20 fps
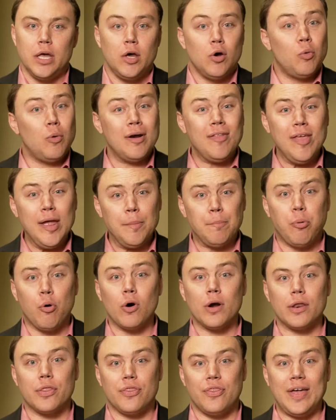One of the
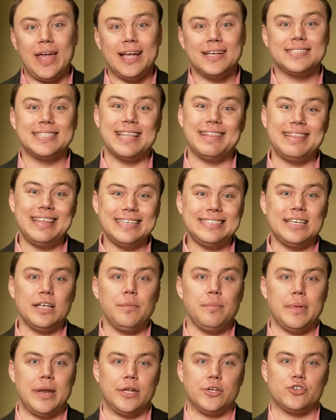important things that this
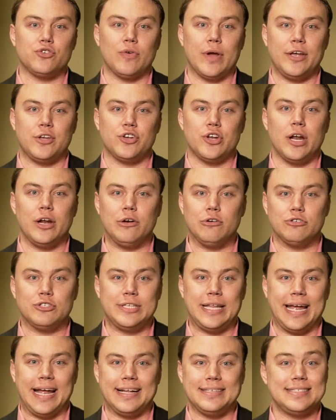administration
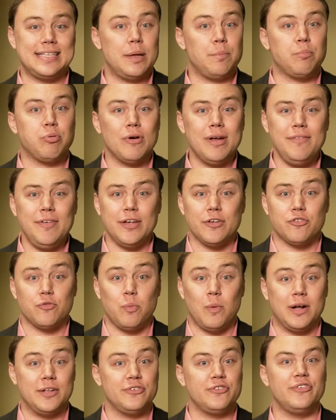understands that previous
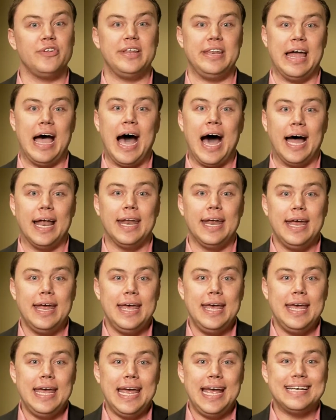ones did not
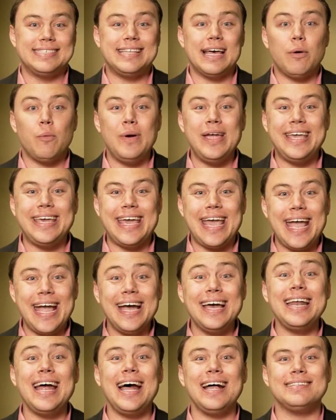is that we
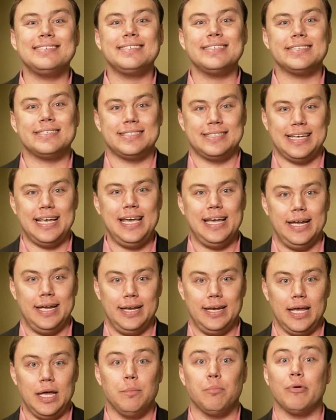cannot
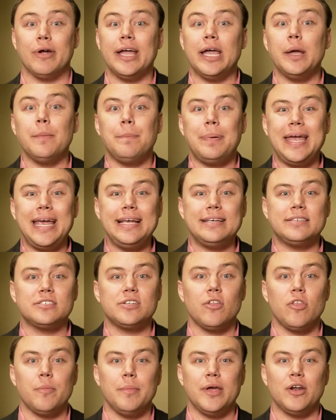succeed in bringing peace
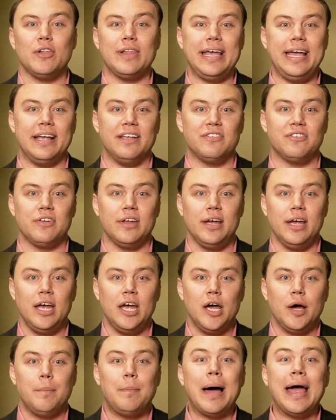to the Middle East
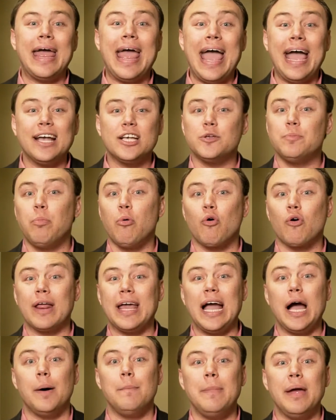by
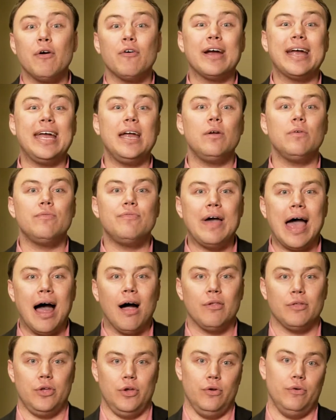exporting American
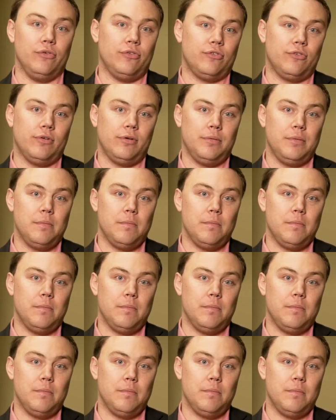values.